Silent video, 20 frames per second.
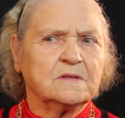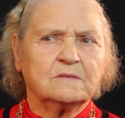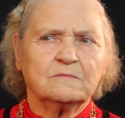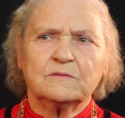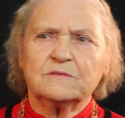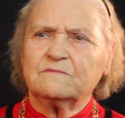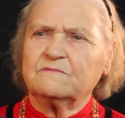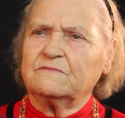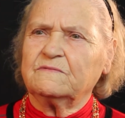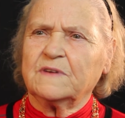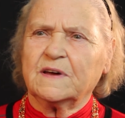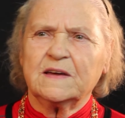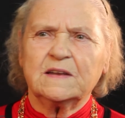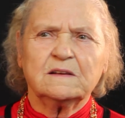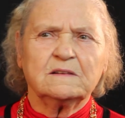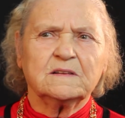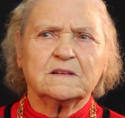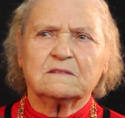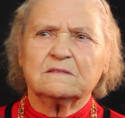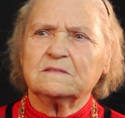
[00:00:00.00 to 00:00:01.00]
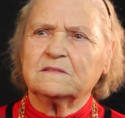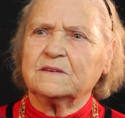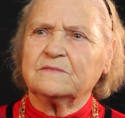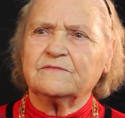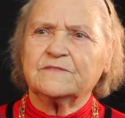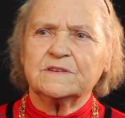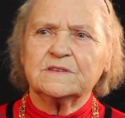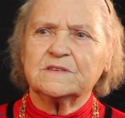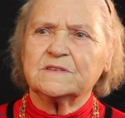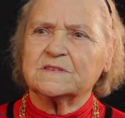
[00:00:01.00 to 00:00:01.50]
there was very little
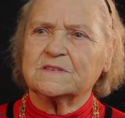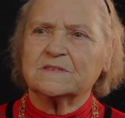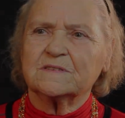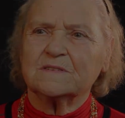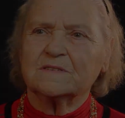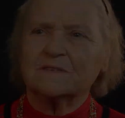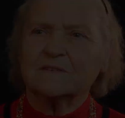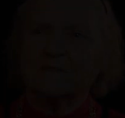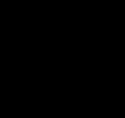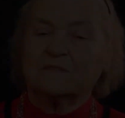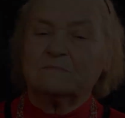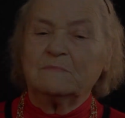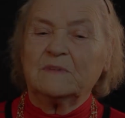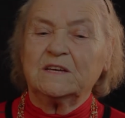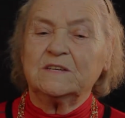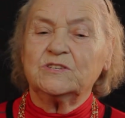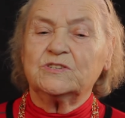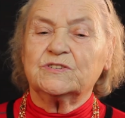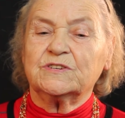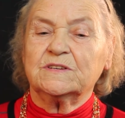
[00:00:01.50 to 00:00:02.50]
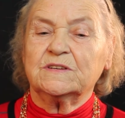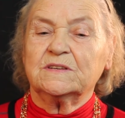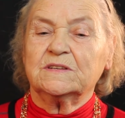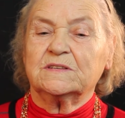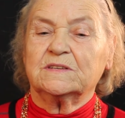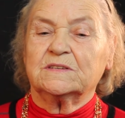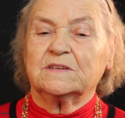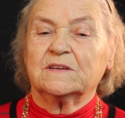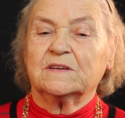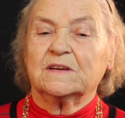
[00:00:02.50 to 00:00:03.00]
difference. It's
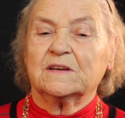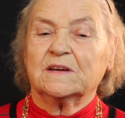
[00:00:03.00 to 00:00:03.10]
mentioned